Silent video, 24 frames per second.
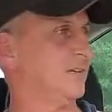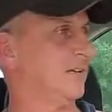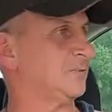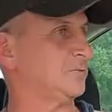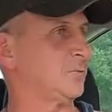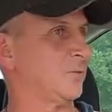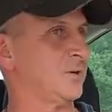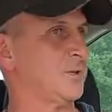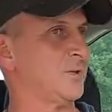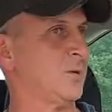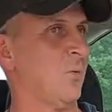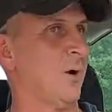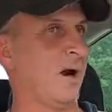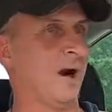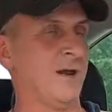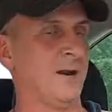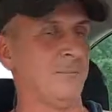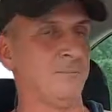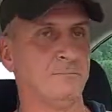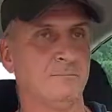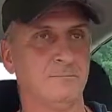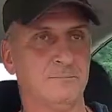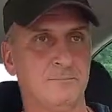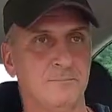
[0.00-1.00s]
That's where you
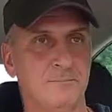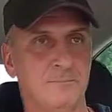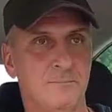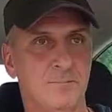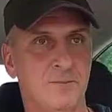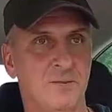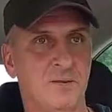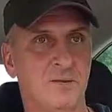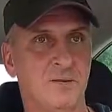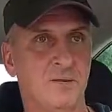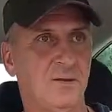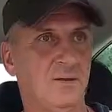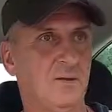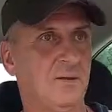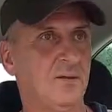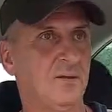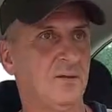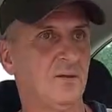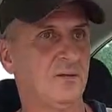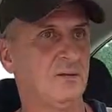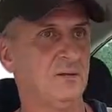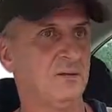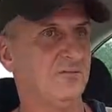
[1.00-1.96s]
want them.